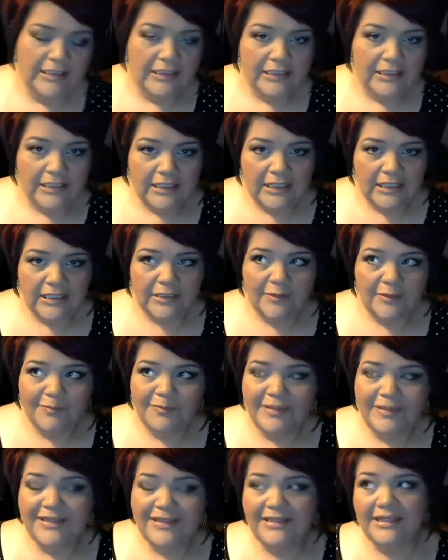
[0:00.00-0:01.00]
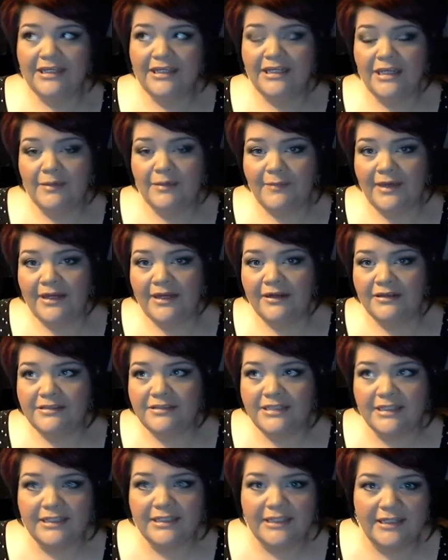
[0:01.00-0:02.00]
Um, but then again, I might not
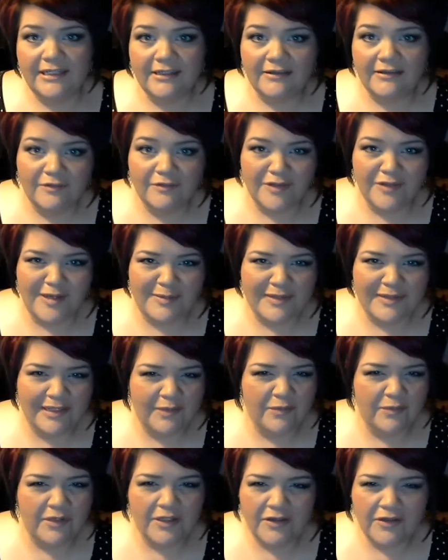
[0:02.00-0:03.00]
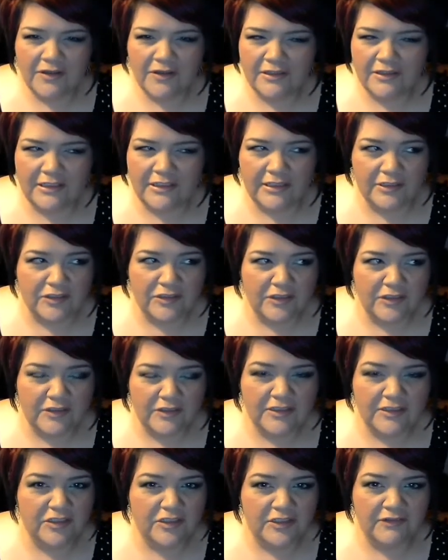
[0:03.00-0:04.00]
take it down. I mean, like, what do y'all think? Do y'all think
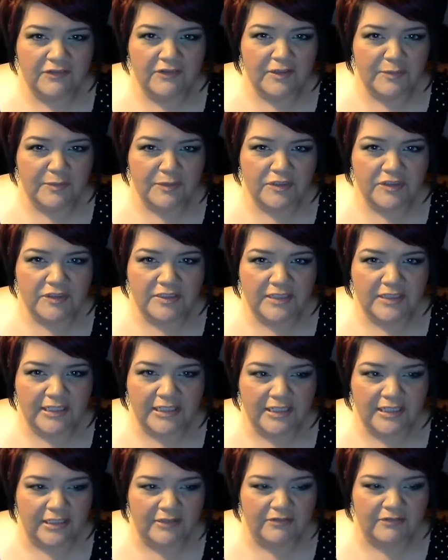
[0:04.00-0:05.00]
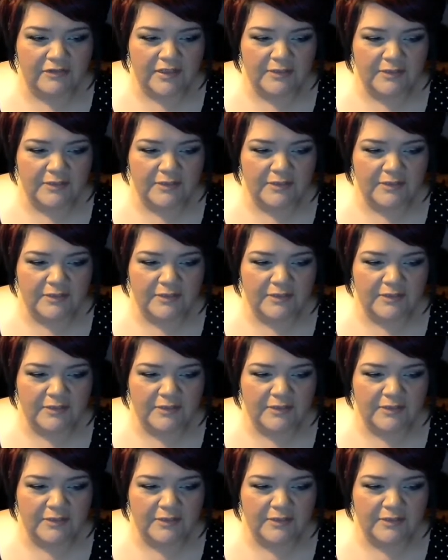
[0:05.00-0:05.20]
I should leave it up or should I take it down?